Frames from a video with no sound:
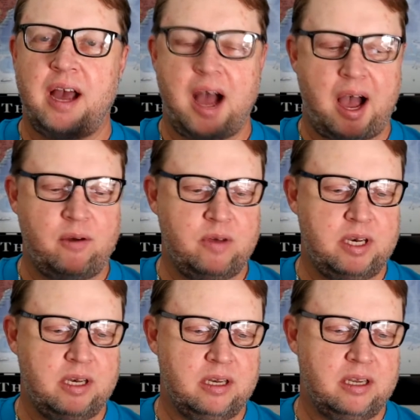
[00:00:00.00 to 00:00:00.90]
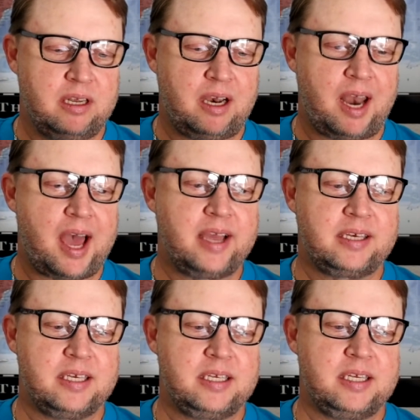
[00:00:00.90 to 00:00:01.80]
I would like
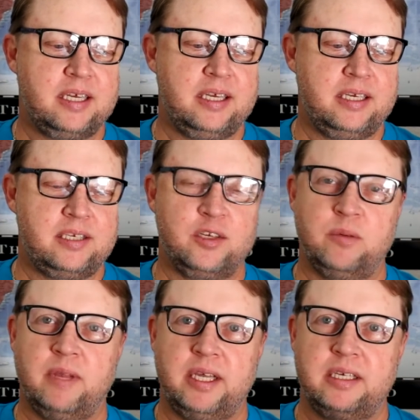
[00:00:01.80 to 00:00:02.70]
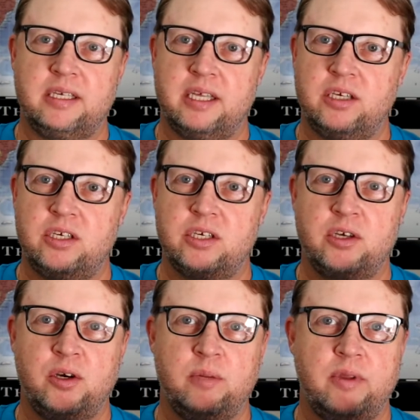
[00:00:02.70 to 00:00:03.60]
to see zoom lenses that you just
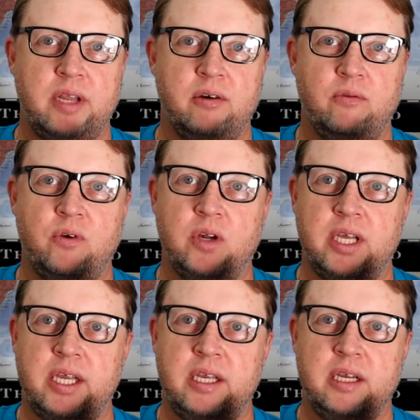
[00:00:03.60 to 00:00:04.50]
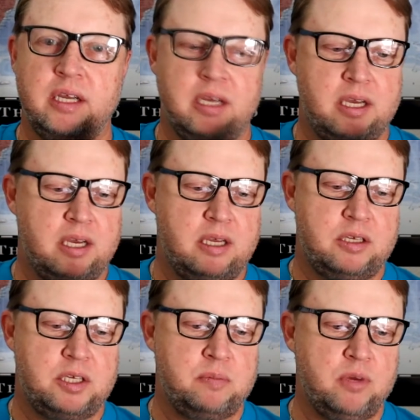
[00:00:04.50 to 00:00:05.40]
turn them and they're really
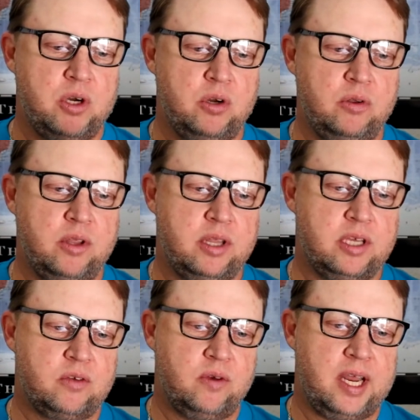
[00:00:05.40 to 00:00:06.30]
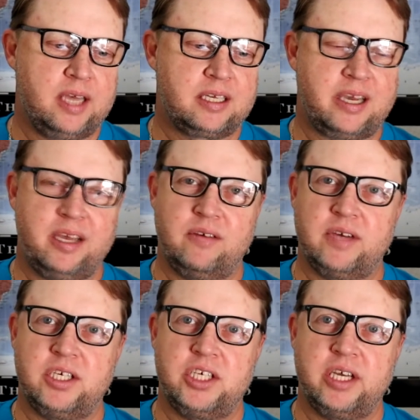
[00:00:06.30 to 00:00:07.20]
smooth. This one has kind of
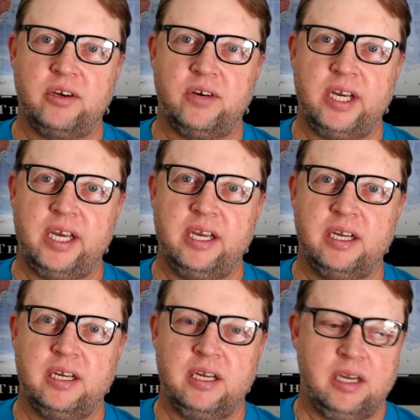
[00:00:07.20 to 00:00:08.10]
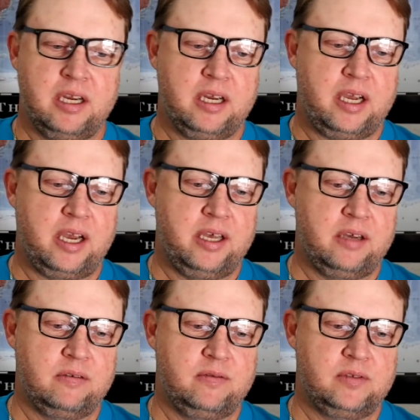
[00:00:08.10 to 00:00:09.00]
a jittery kind of